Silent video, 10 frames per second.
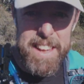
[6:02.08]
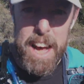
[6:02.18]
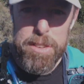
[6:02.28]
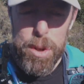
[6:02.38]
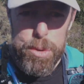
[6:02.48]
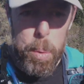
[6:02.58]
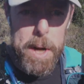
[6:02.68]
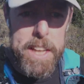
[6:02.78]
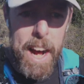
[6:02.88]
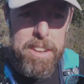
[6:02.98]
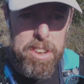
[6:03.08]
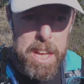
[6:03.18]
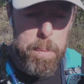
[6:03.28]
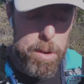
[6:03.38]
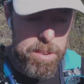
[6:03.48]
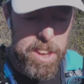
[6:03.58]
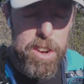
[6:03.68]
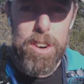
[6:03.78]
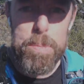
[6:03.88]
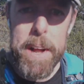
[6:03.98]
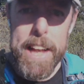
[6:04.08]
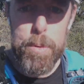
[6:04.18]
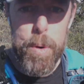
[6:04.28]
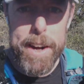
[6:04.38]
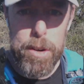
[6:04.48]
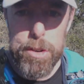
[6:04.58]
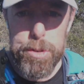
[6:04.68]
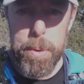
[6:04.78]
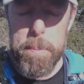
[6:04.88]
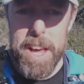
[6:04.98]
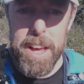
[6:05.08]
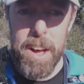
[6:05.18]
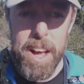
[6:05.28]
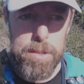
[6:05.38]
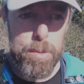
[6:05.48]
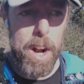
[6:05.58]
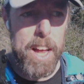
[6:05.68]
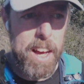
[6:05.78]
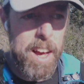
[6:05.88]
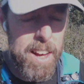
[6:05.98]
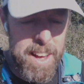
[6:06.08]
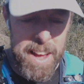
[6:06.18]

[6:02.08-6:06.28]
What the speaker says: Yeah, so 2019 was a year of many records for me in running.